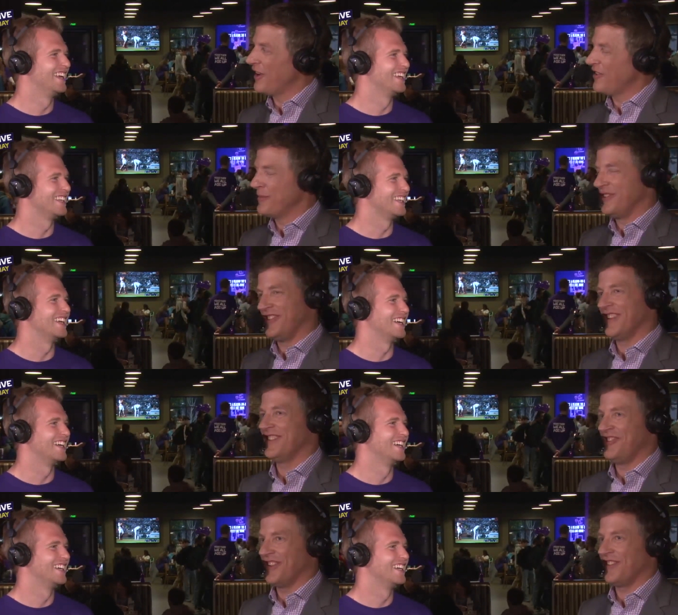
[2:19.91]
Speaker 1: celebration, but
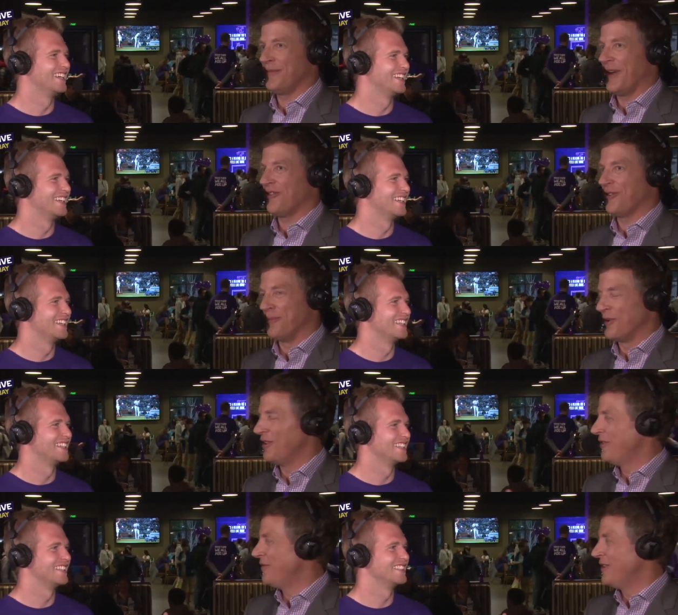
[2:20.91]
yeah. just, just as special.
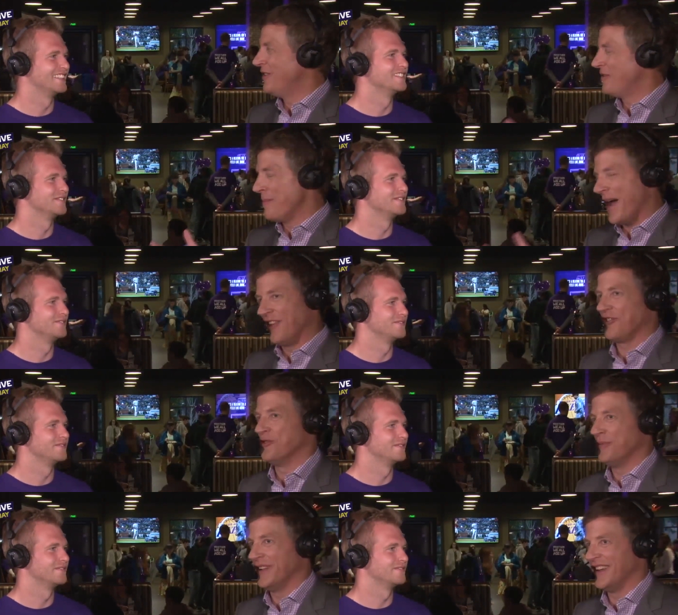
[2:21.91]
Merlo Field is a
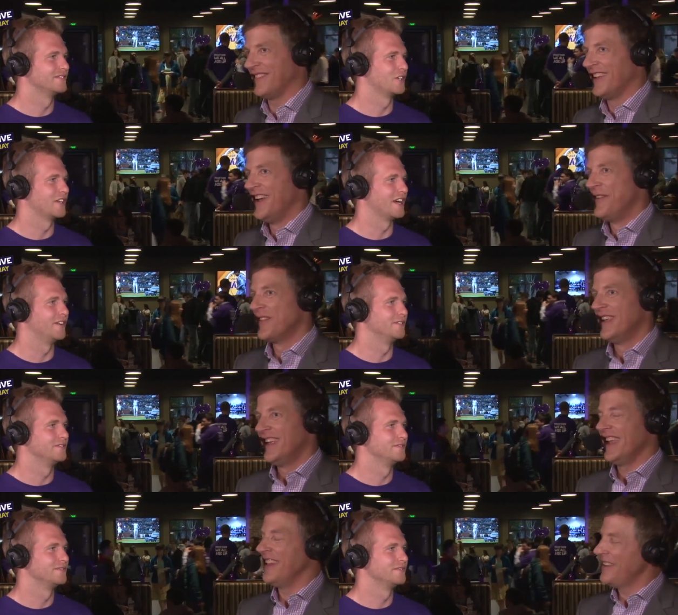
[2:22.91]
magical place. No
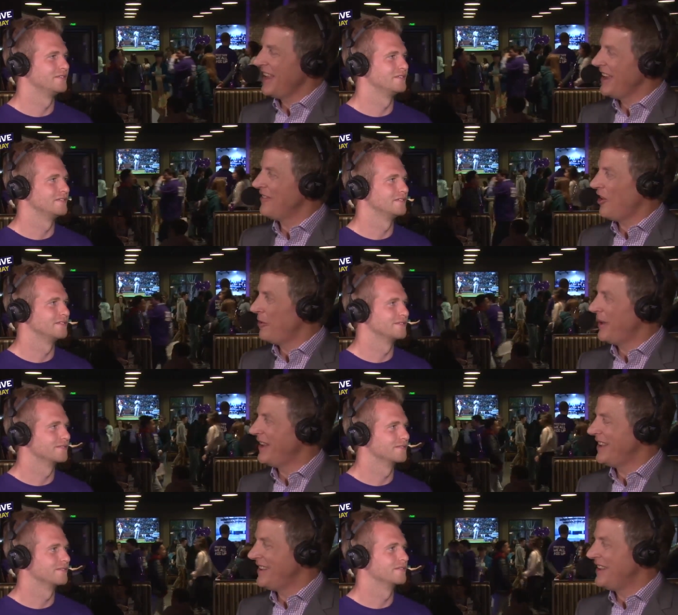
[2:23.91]
doubt. And today is all
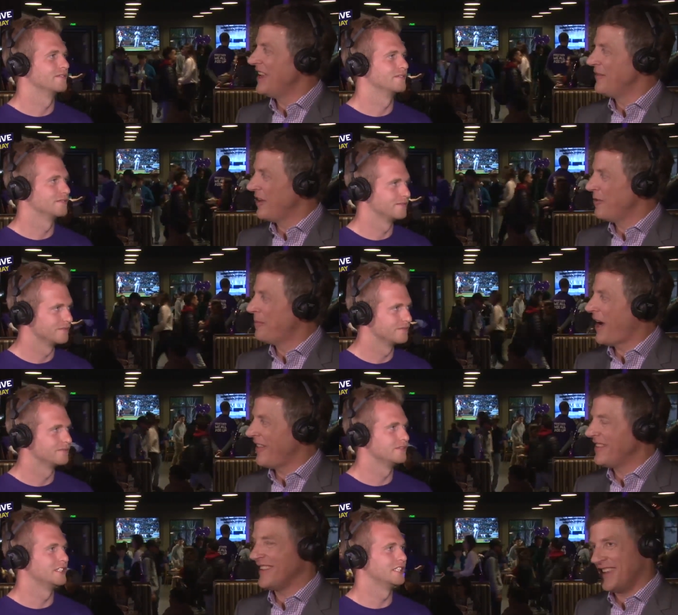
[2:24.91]
about Dave giving,
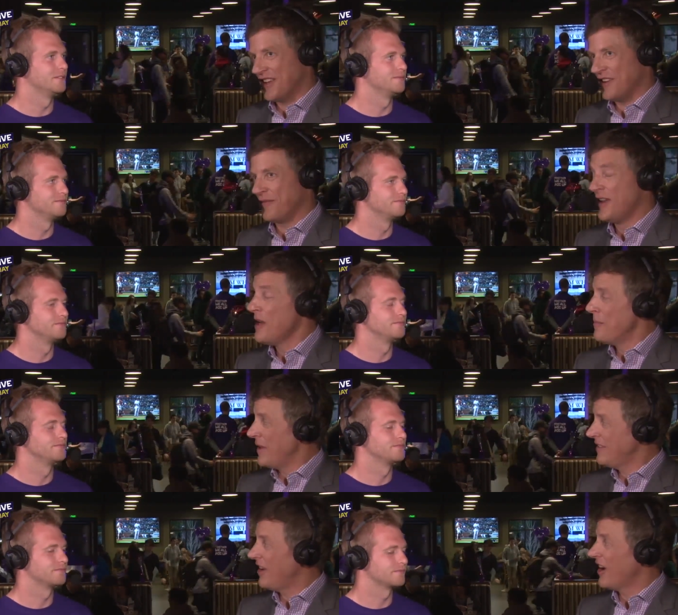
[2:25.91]
pilots yep. give.
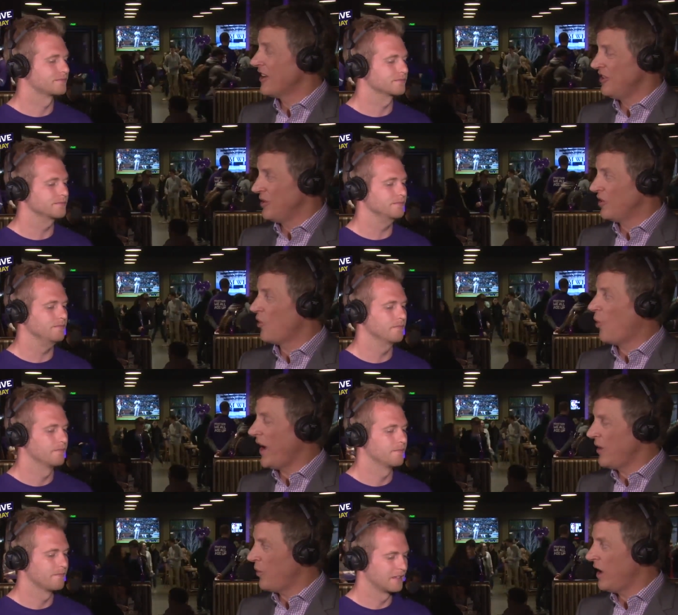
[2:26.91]
Men's soccer doing
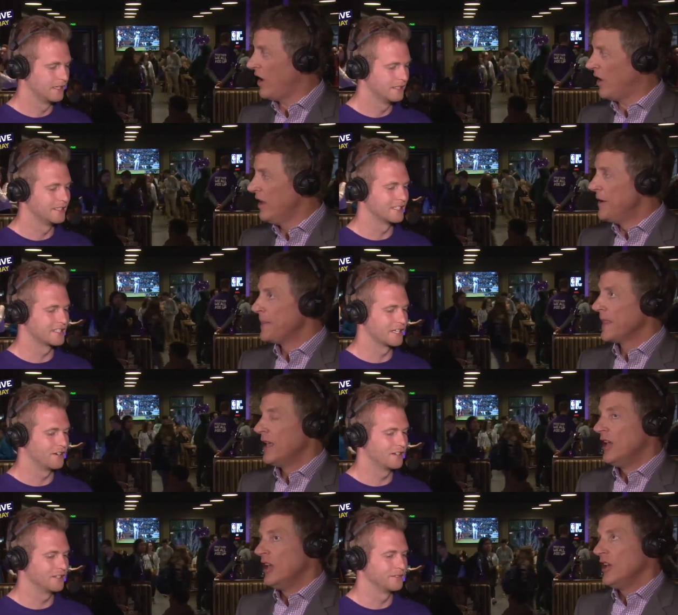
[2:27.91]
quite well. Yes,
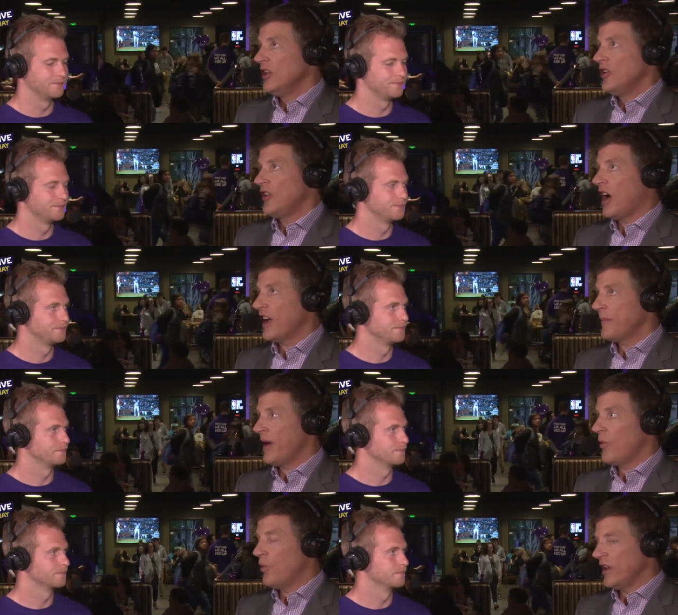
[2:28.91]
they are.
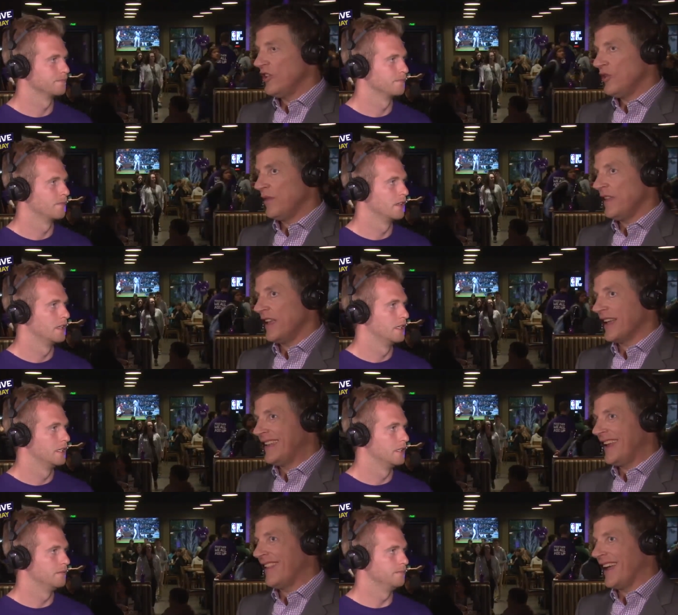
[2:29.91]
Talk about what you
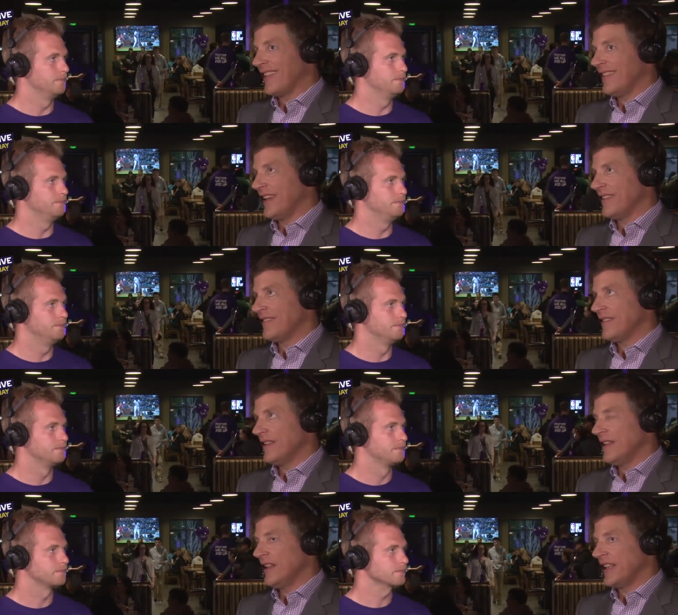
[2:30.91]
think a day like
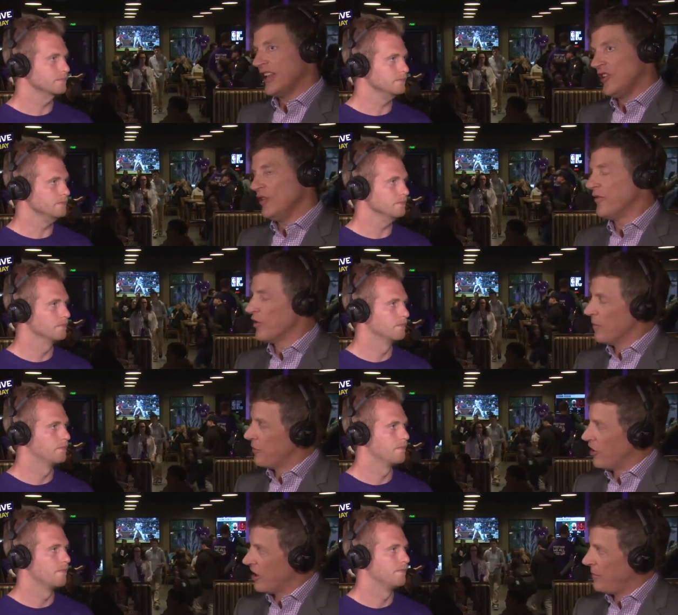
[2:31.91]
this can do
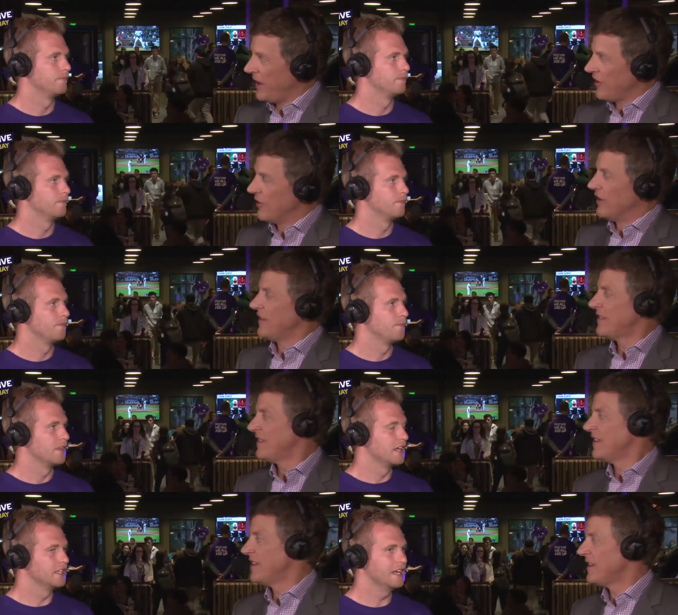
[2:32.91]
for a program like
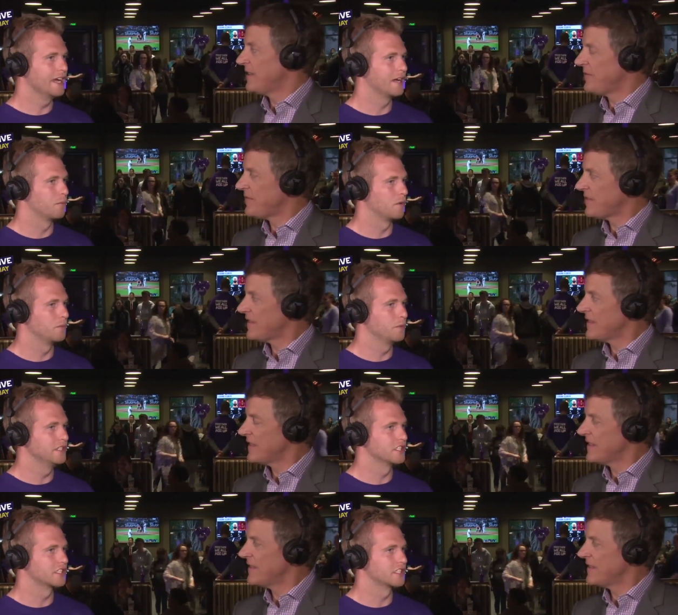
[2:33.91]
yours.
Speaker 2: Yeah, well,